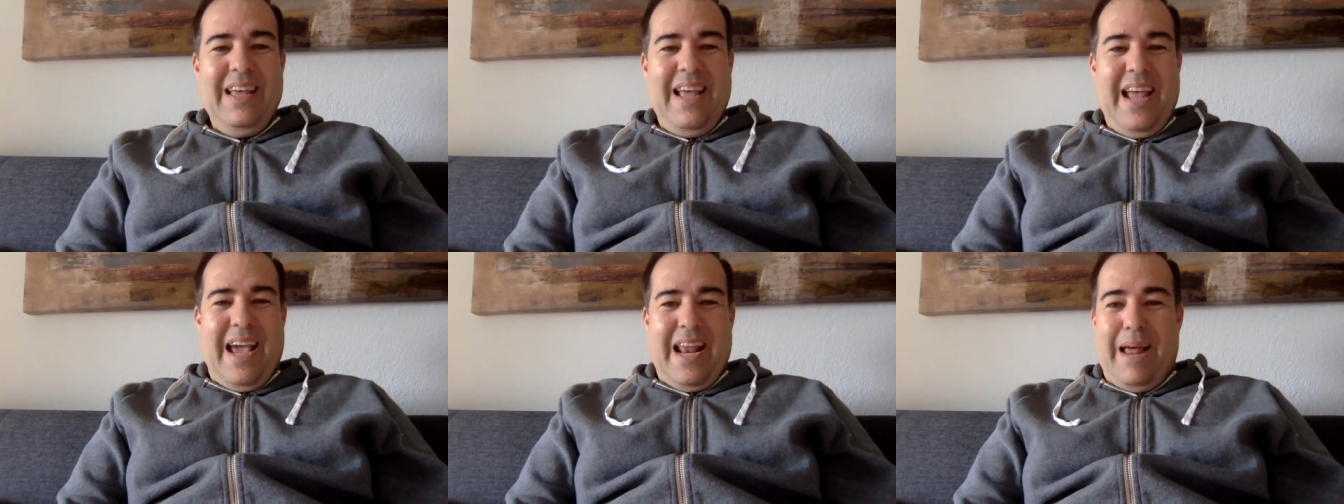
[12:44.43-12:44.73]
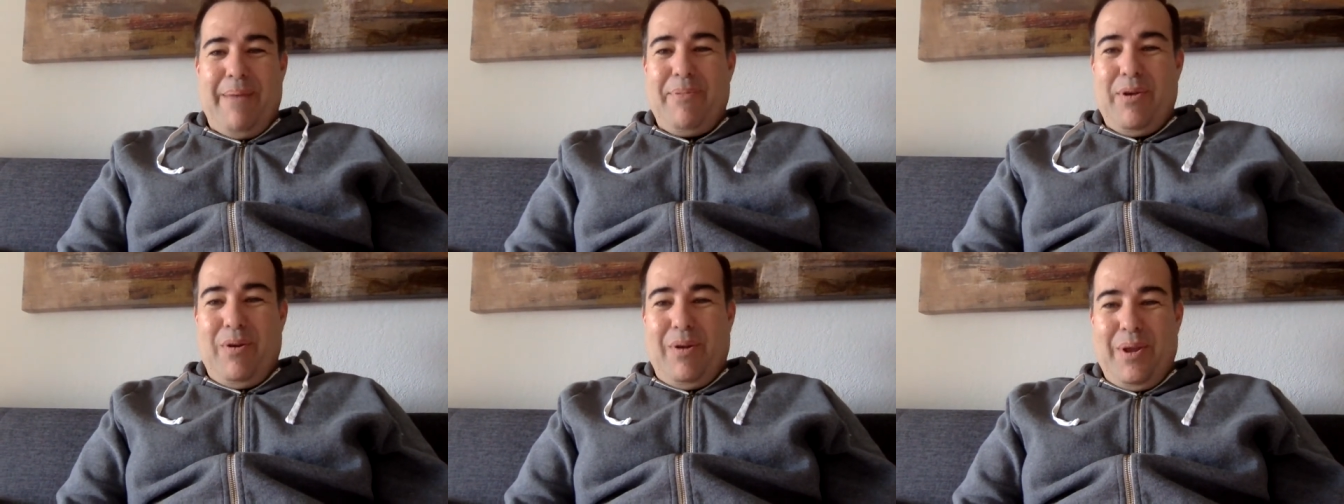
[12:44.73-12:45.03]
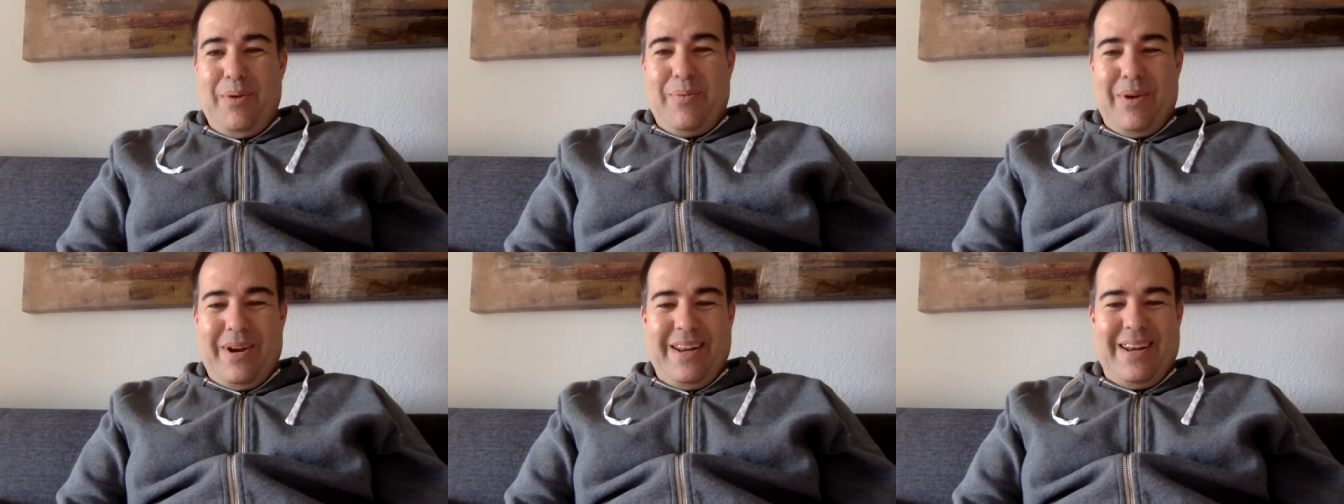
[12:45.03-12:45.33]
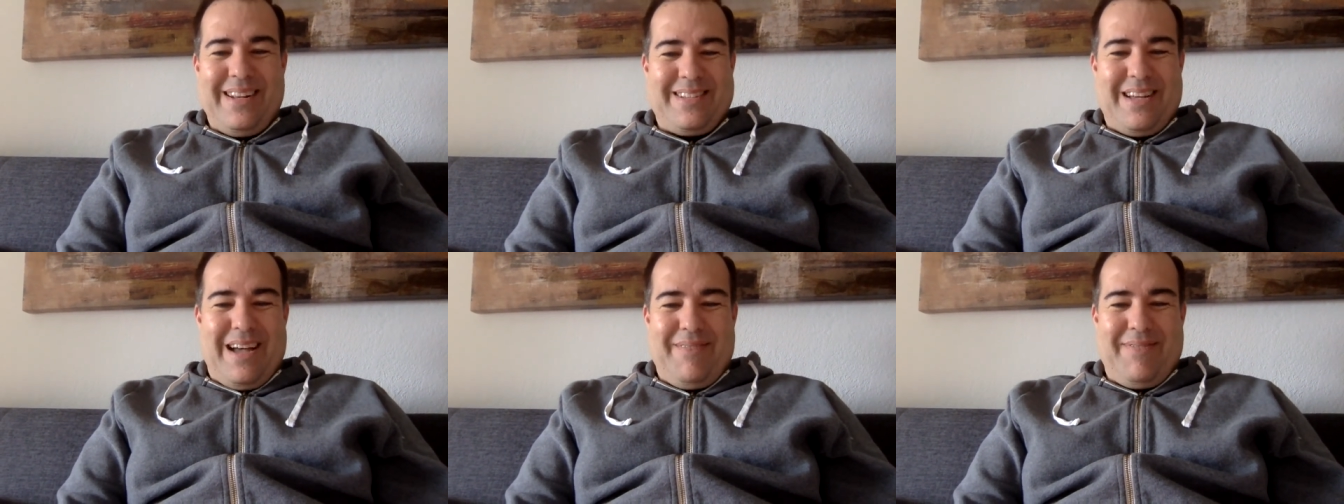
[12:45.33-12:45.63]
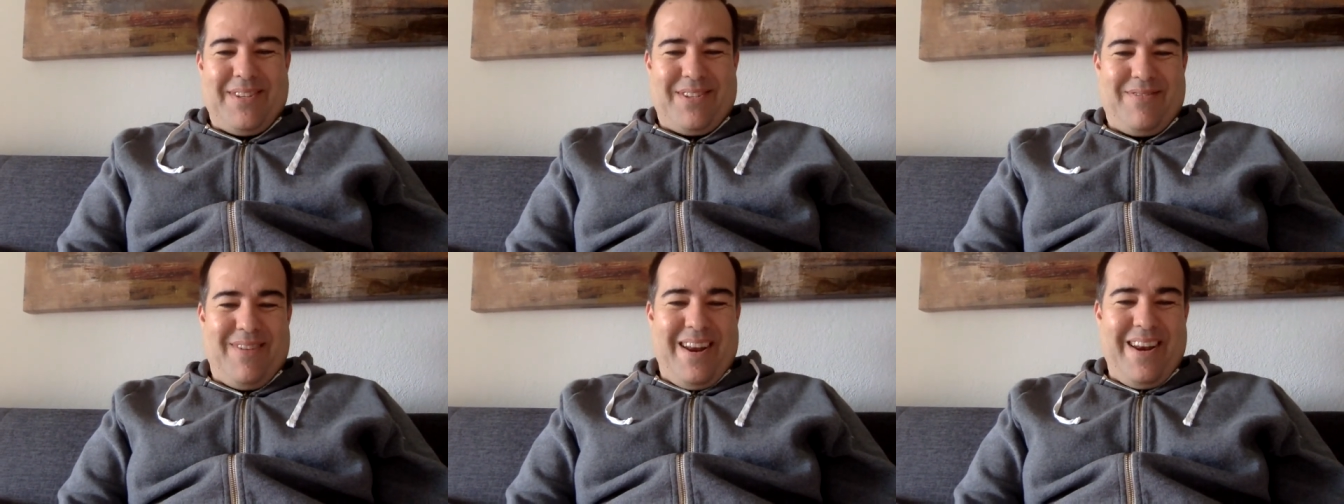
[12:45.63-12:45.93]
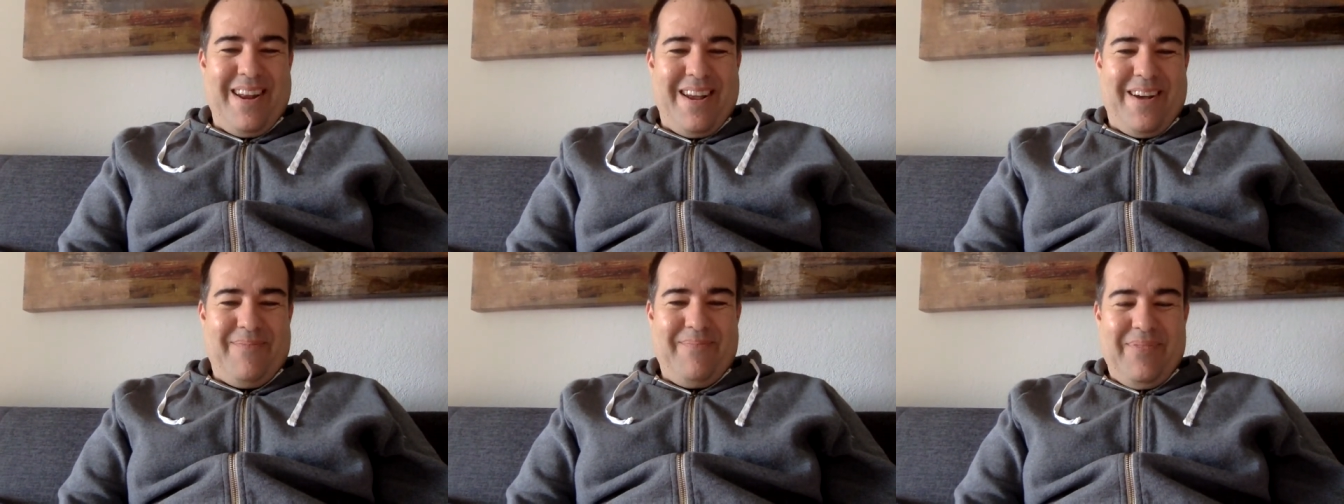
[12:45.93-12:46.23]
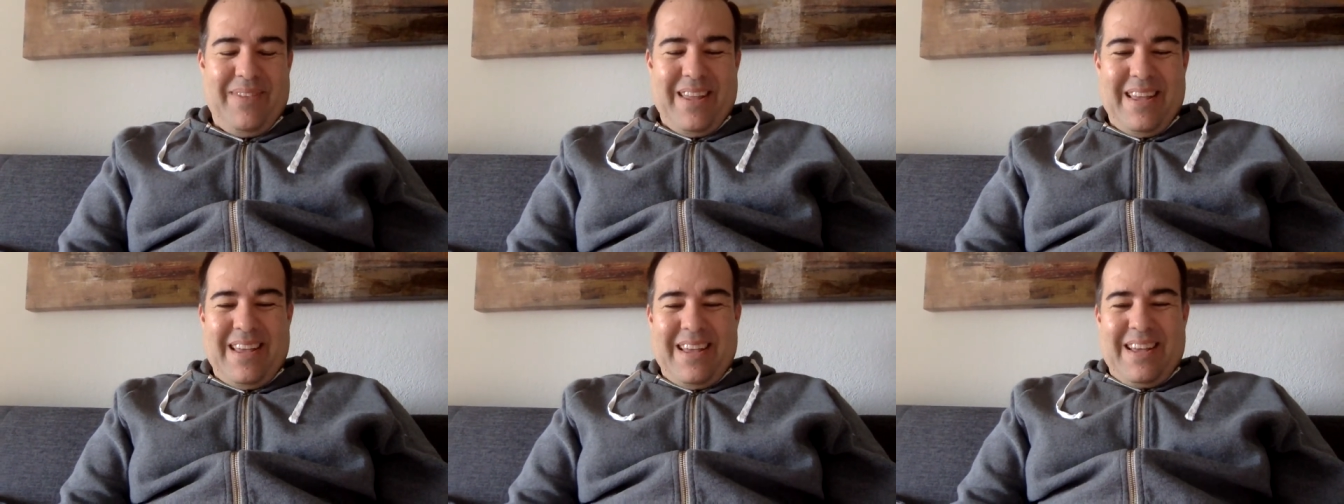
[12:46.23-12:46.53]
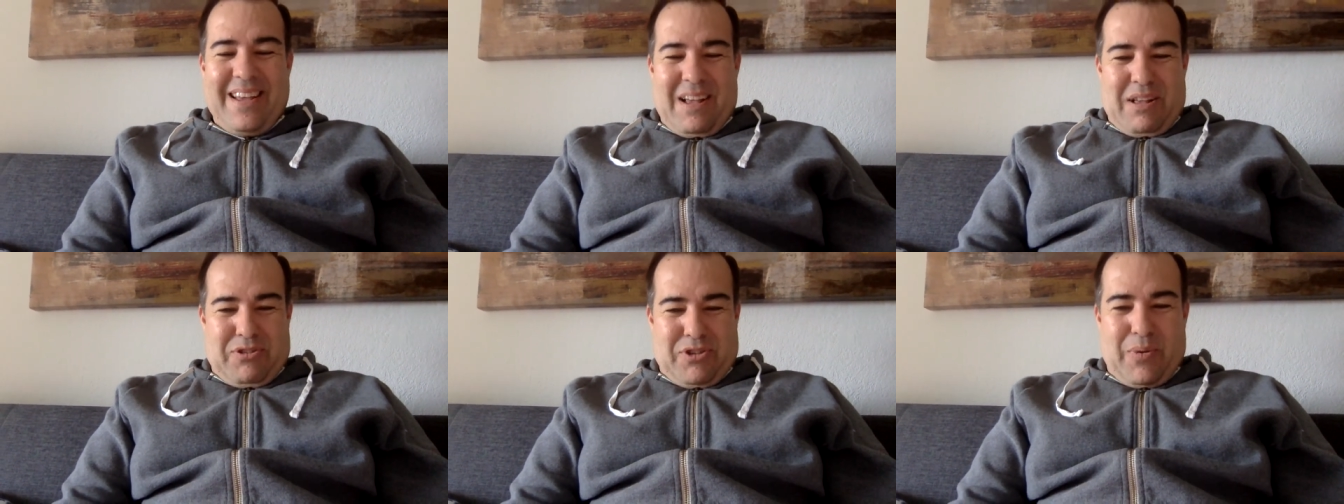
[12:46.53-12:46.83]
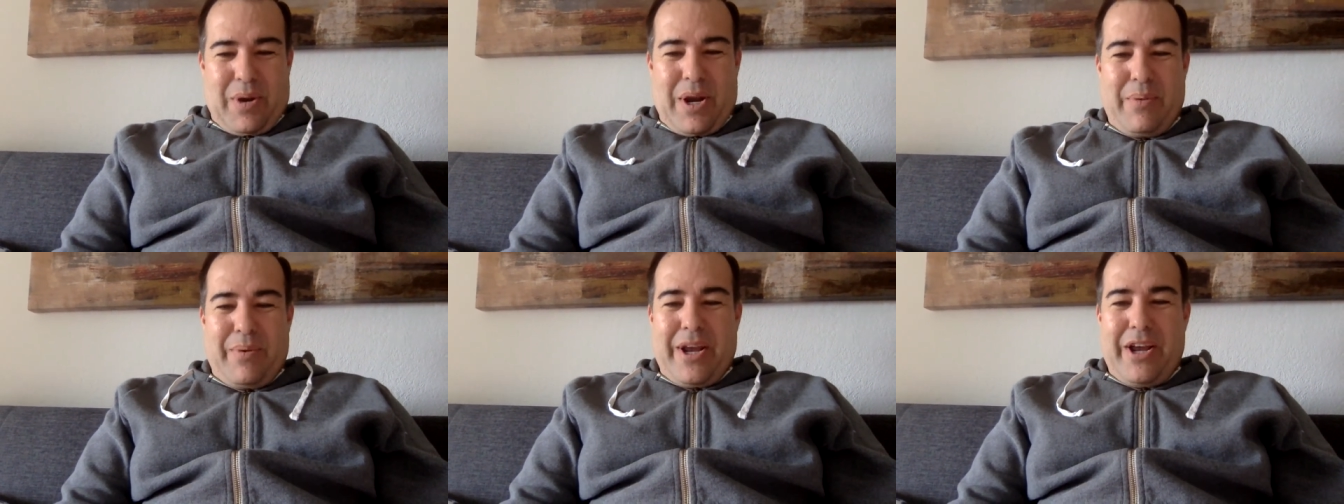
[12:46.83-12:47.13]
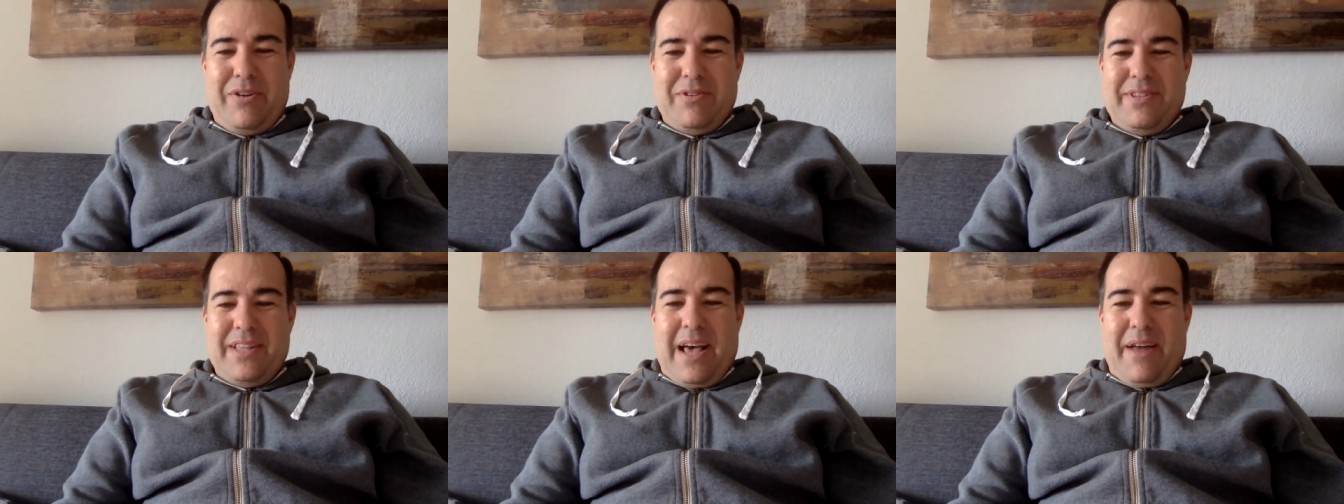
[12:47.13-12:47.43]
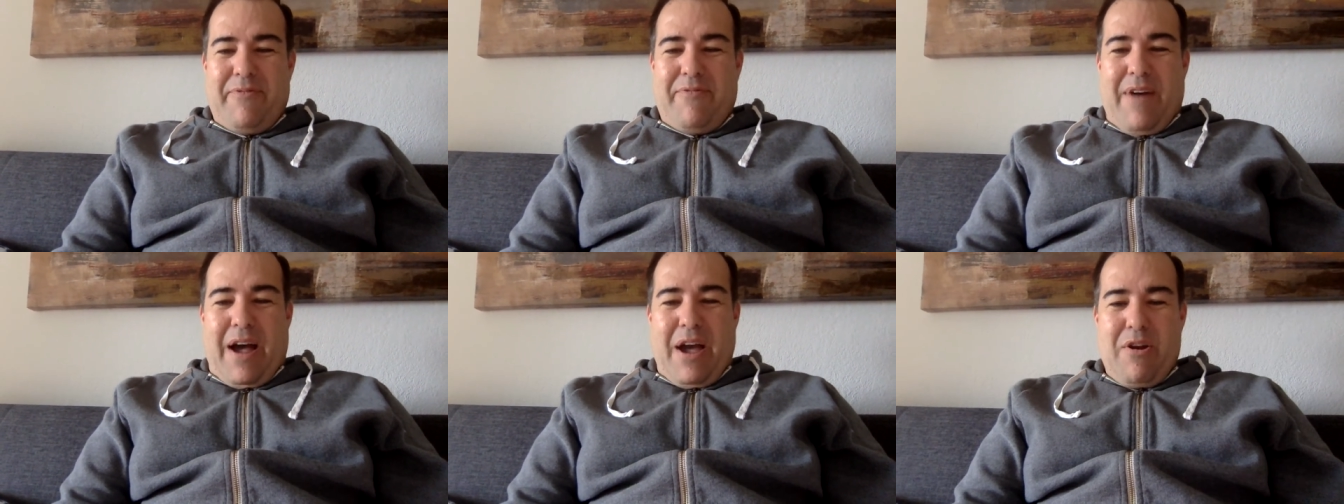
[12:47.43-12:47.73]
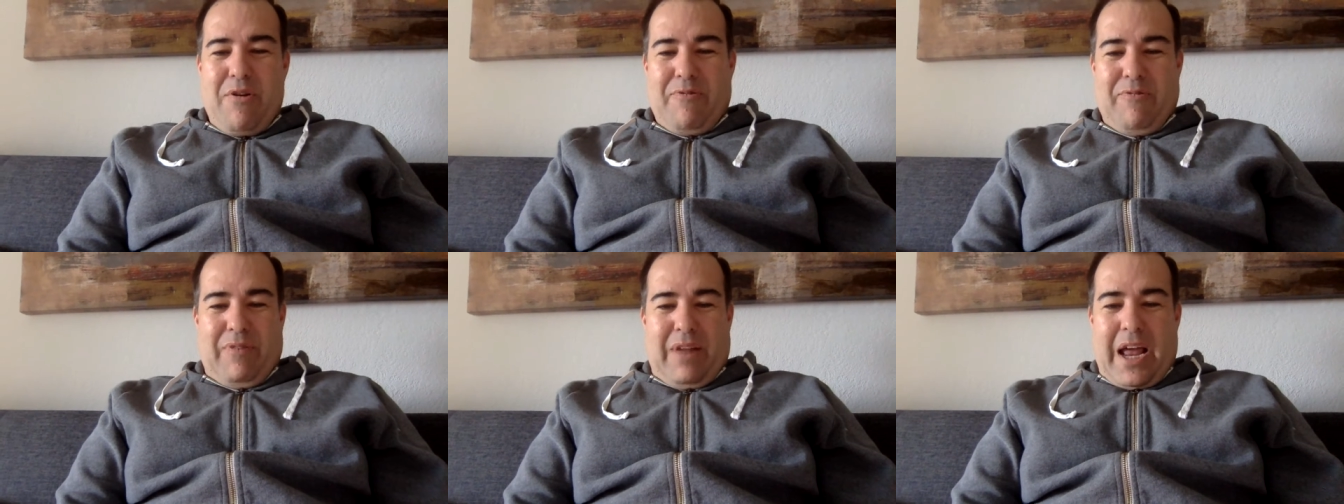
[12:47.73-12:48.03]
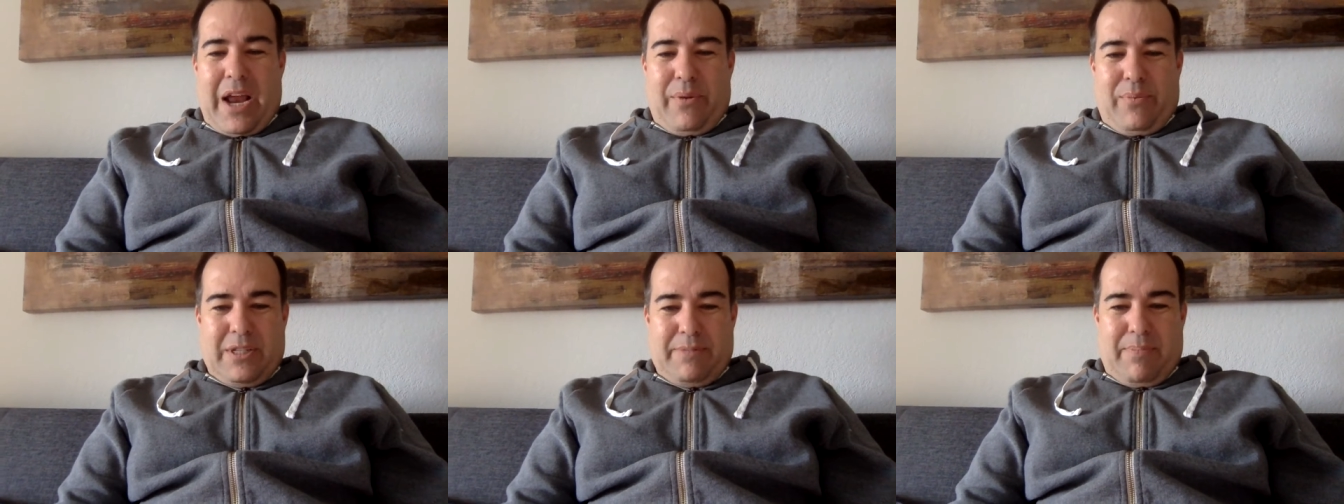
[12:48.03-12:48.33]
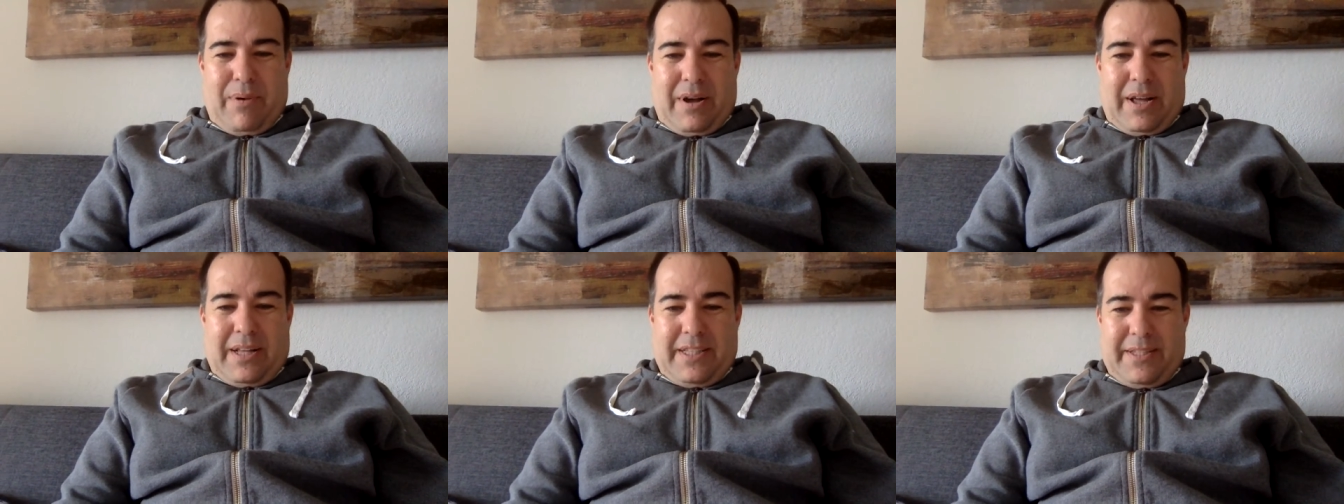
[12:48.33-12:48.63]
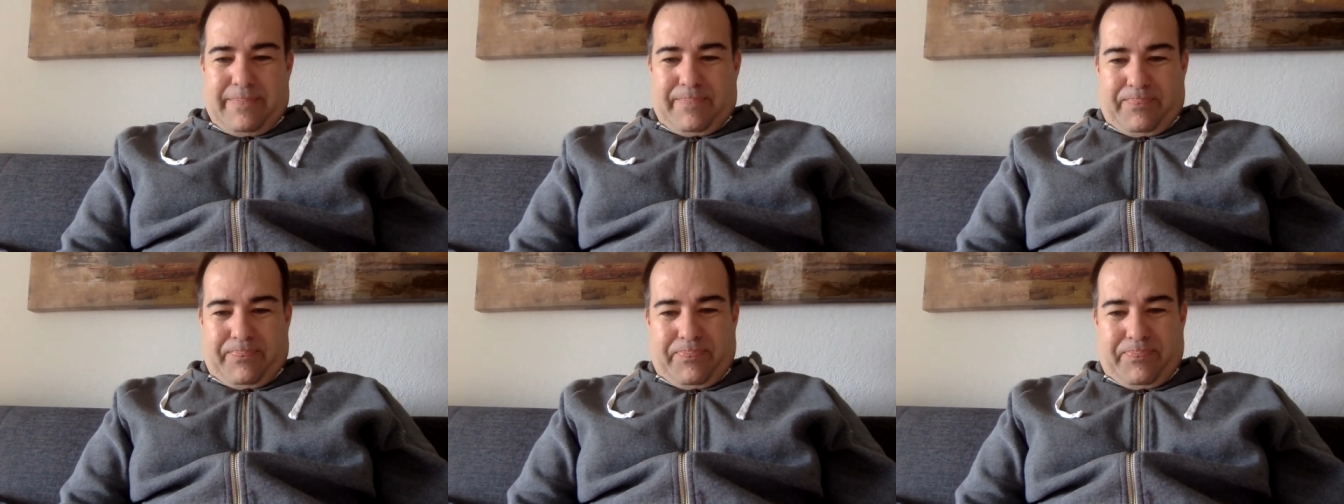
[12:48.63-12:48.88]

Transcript: And I'm the only one in his office right now. So anyway, here's that fight or flight response.